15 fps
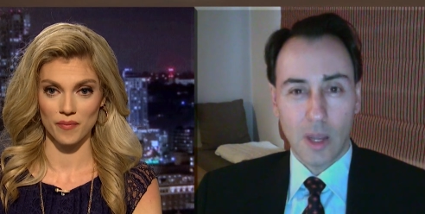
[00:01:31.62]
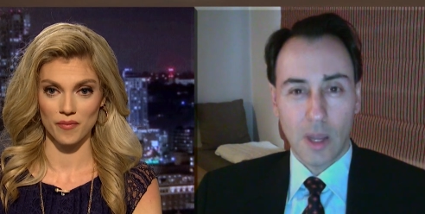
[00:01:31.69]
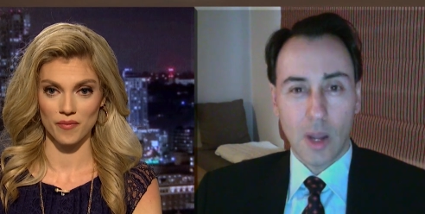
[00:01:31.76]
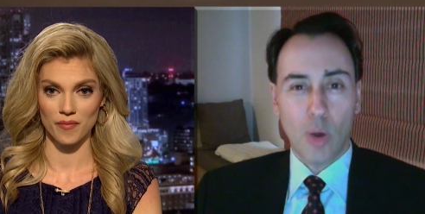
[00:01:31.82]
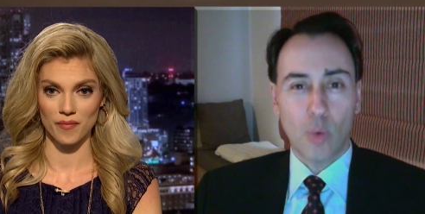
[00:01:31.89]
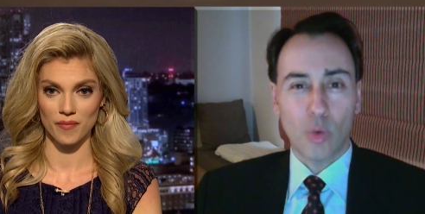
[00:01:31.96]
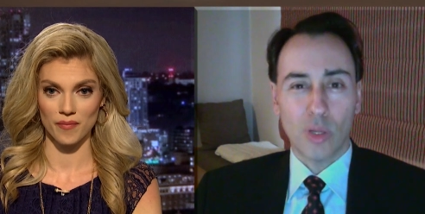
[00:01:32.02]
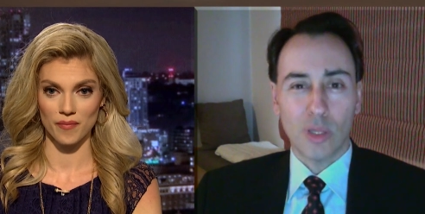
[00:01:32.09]

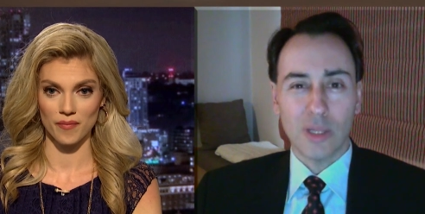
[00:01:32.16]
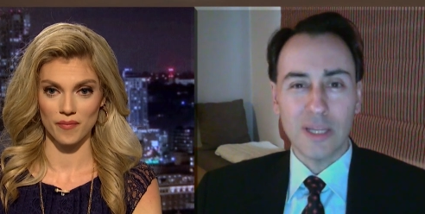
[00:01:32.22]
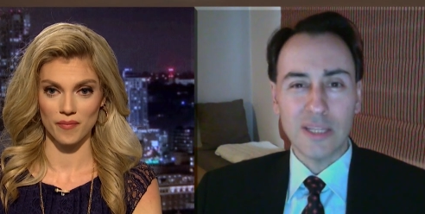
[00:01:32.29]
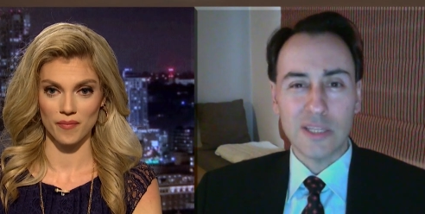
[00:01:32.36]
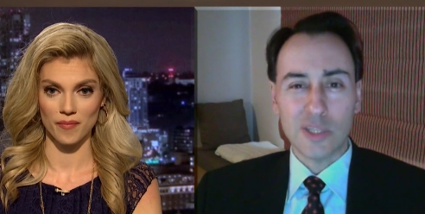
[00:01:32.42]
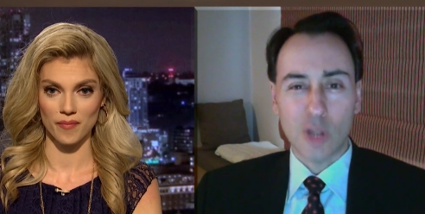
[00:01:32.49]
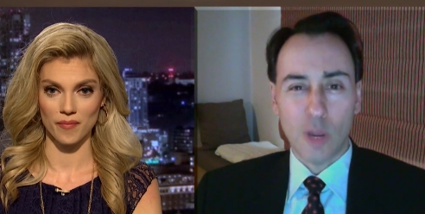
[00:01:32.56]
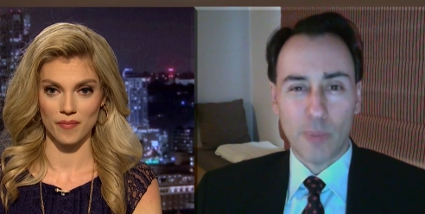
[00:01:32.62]
Speaker 1: Well, let's
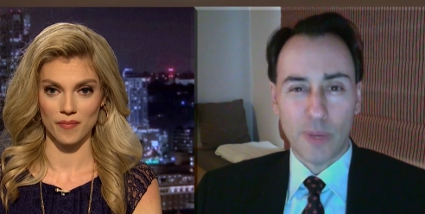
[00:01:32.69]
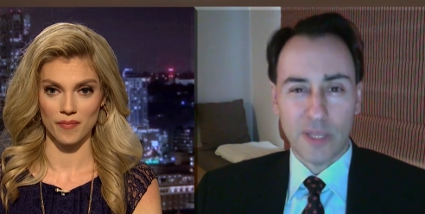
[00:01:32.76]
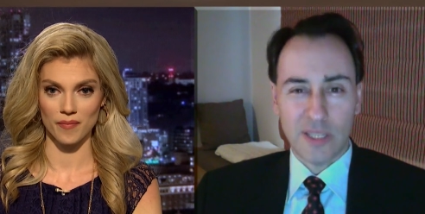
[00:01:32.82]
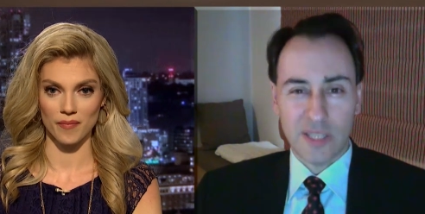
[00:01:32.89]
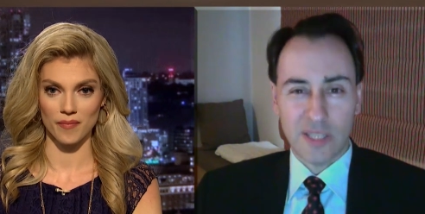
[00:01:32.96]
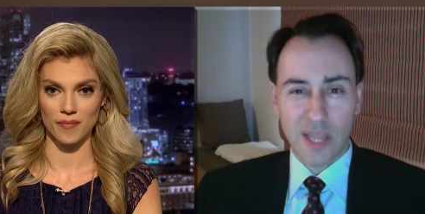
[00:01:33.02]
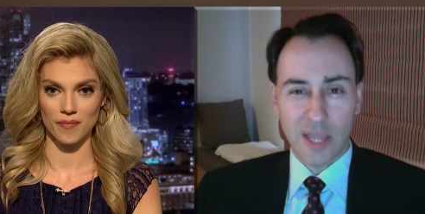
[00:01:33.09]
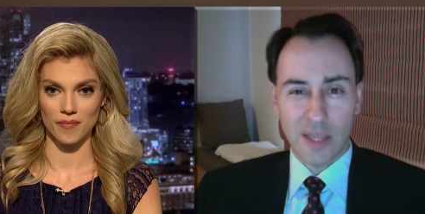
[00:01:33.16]
start by
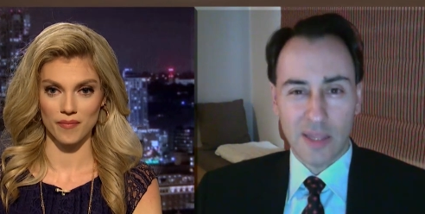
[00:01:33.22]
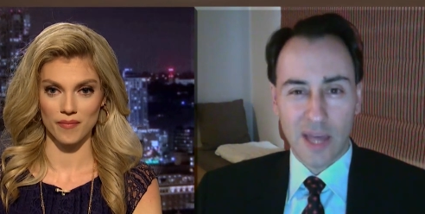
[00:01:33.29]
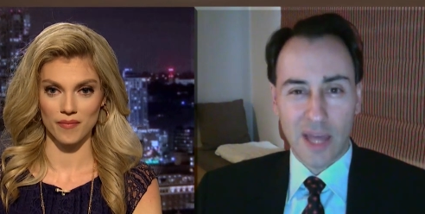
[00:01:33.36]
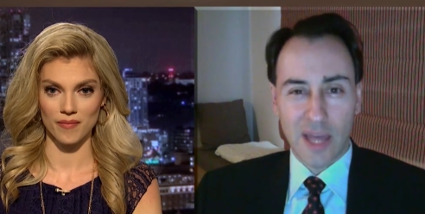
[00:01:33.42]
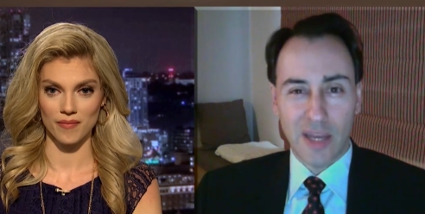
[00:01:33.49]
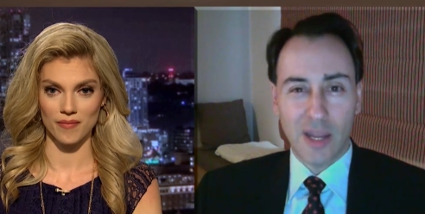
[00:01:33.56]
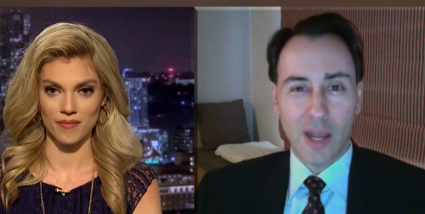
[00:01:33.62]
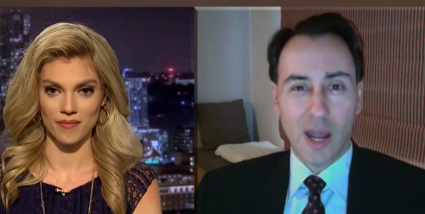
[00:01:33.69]
saying that
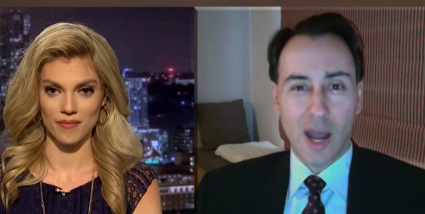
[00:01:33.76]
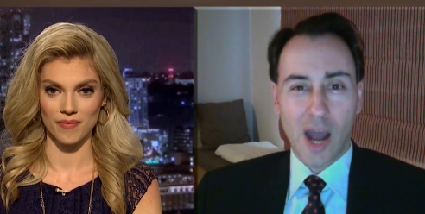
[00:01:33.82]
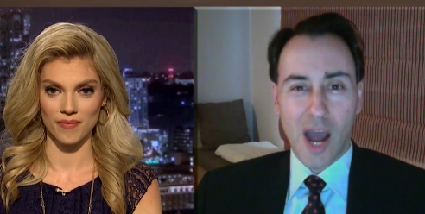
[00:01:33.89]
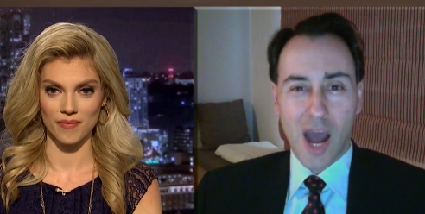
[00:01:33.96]
um,